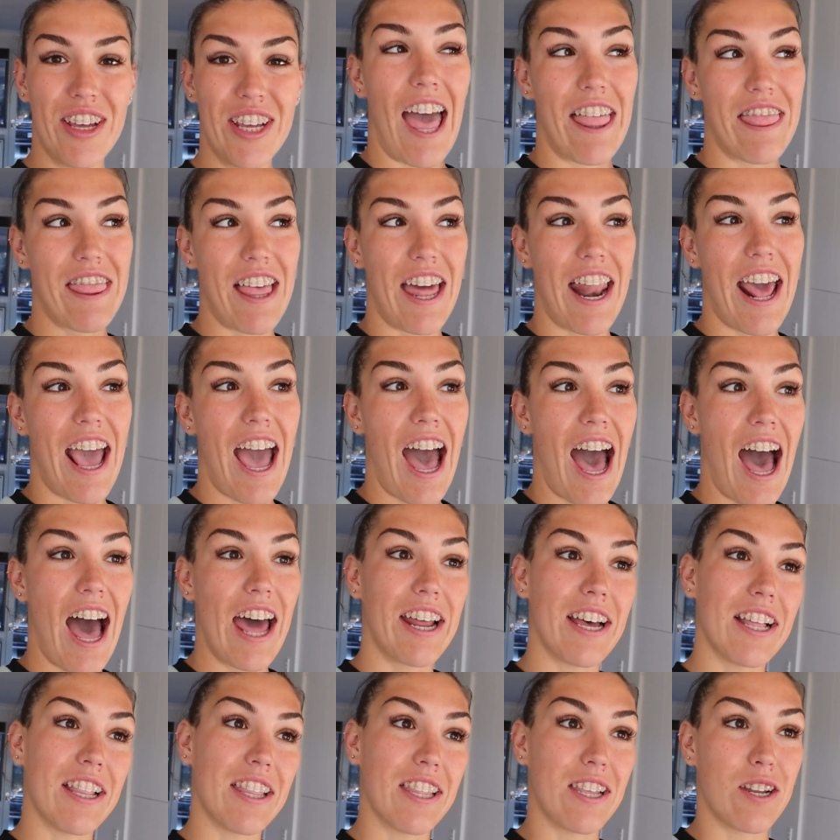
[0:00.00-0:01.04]
And then I
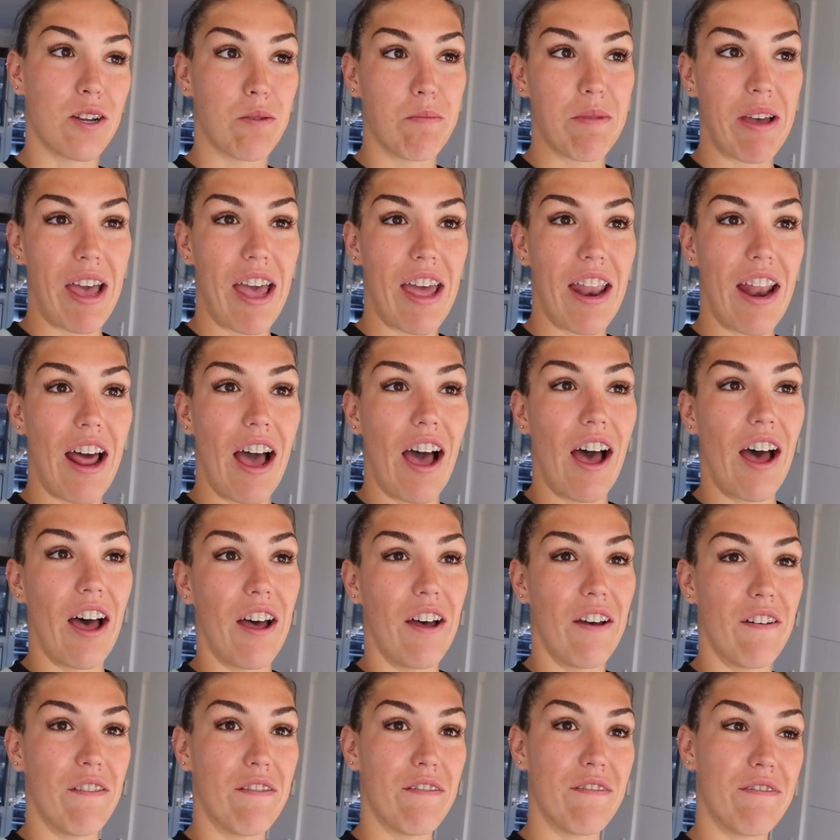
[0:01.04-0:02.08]
add a little bit
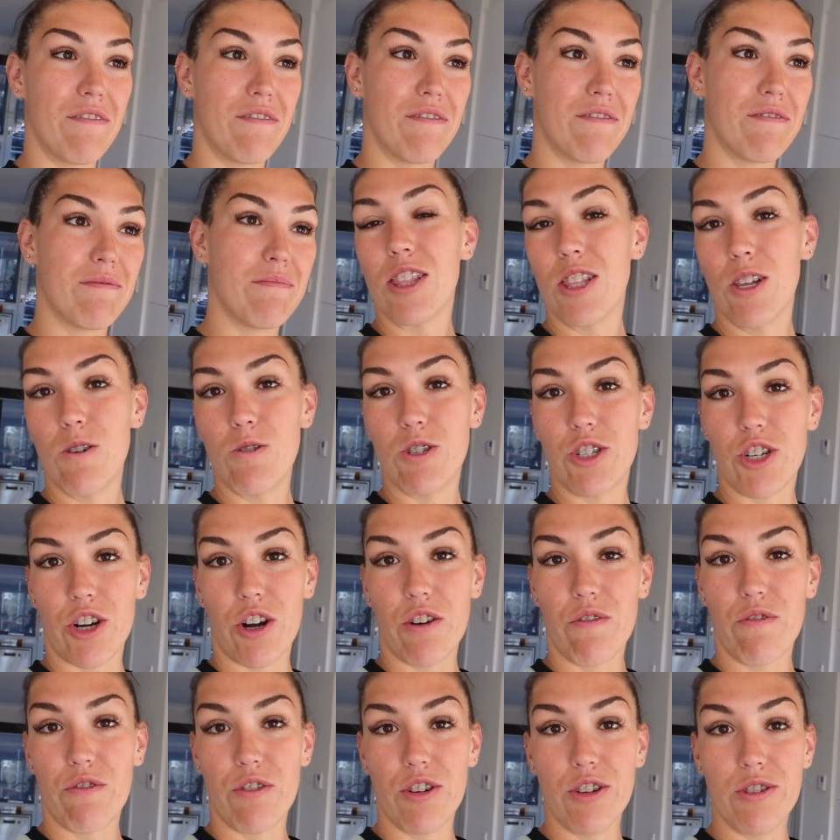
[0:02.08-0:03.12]
of low
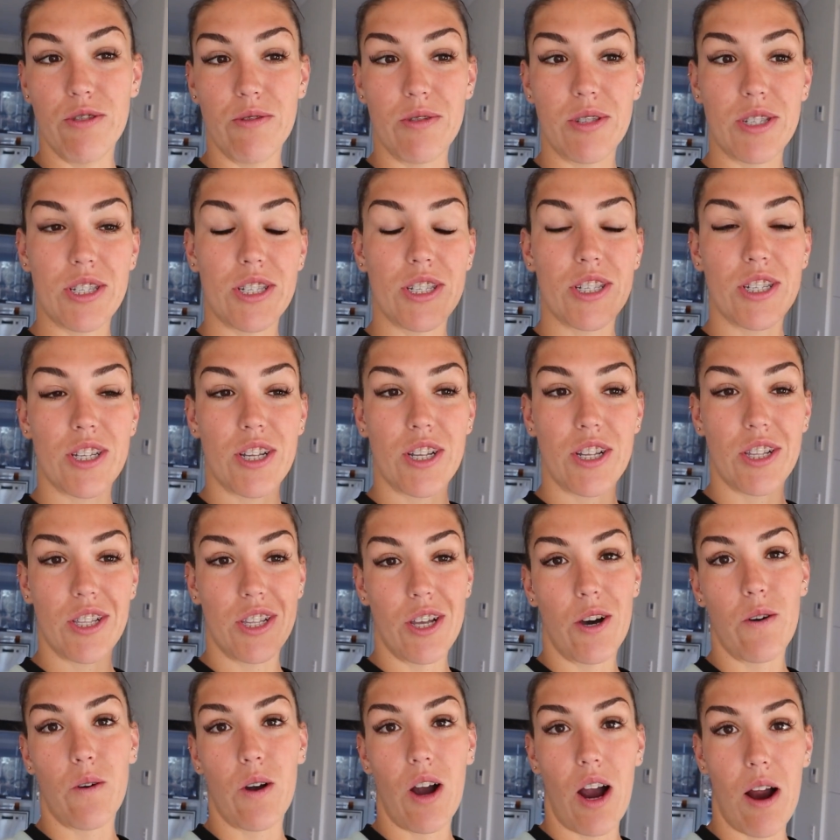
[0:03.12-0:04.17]
sugar fruits,
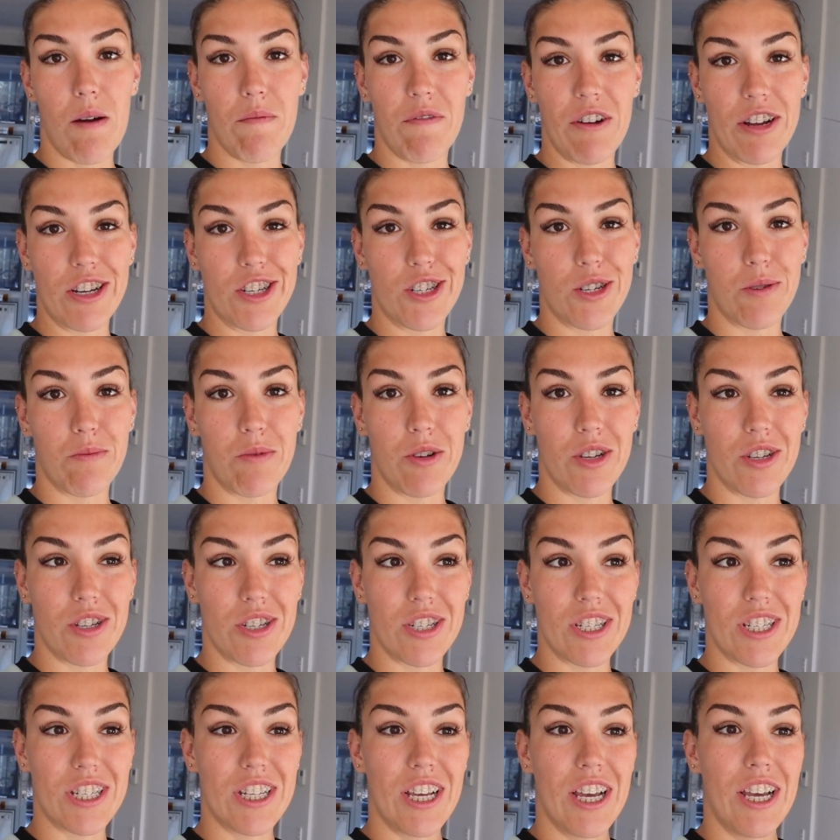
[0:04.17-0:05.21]
low carb
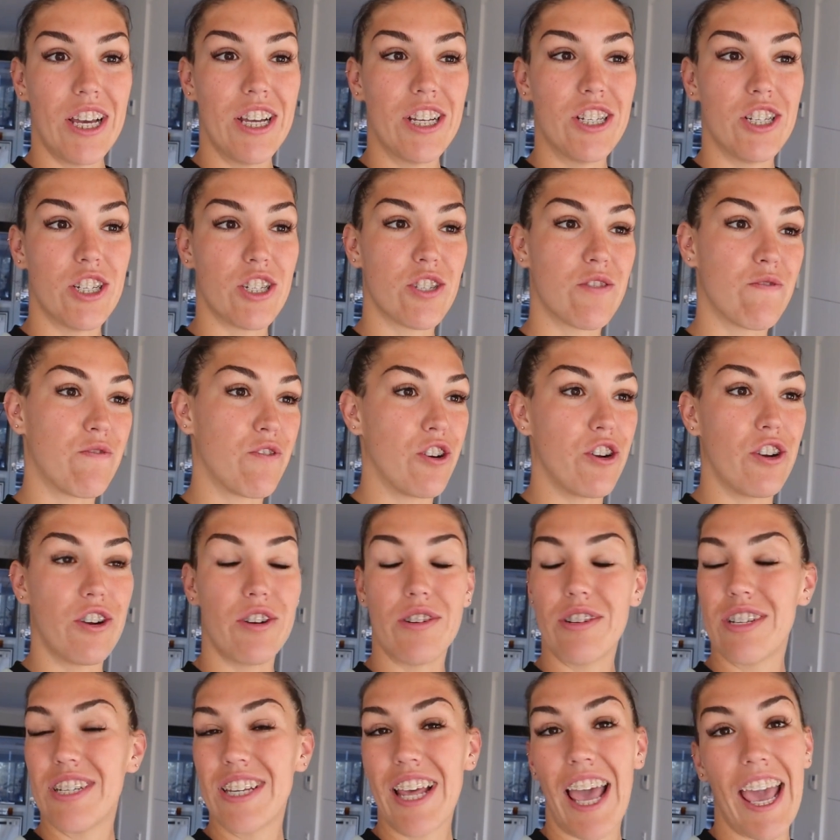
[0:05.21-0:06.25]
vegetables, just
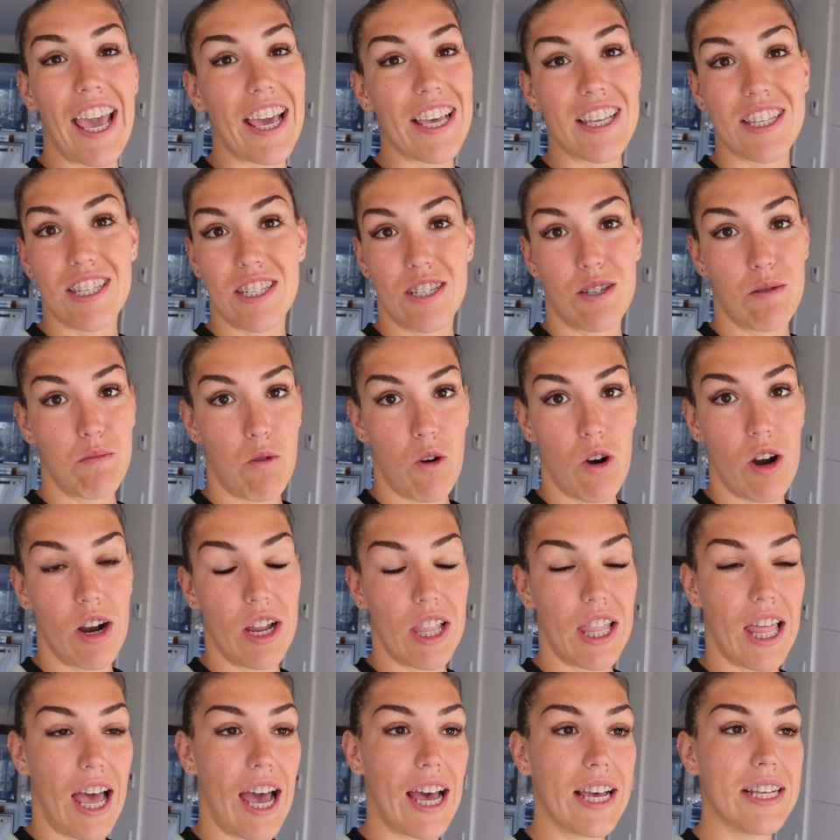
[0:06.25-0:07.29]
for taste more
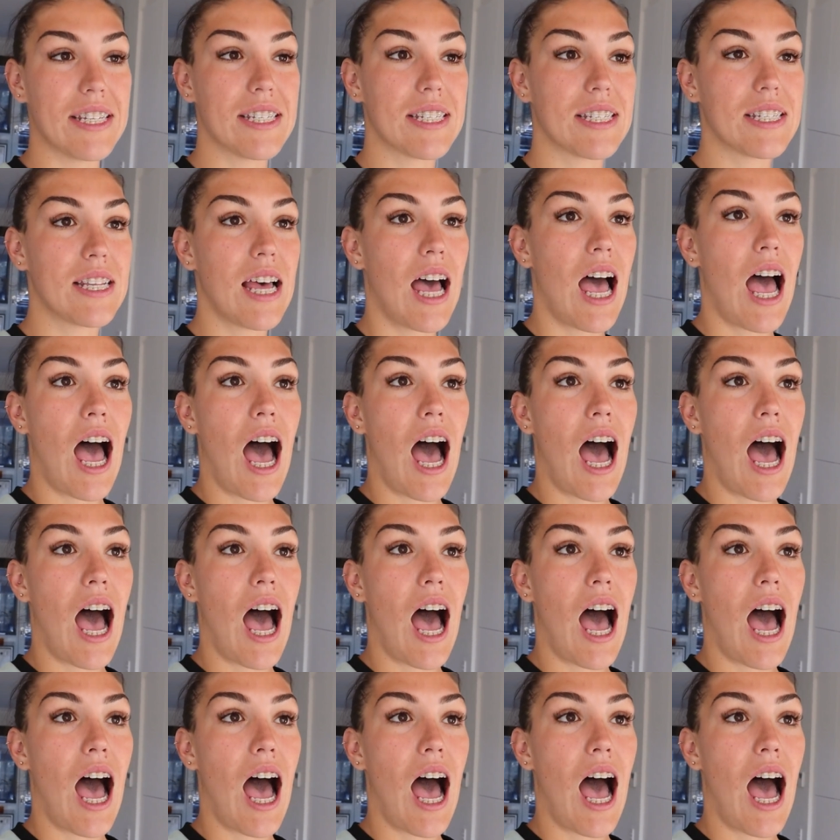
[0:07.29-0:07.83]
or less.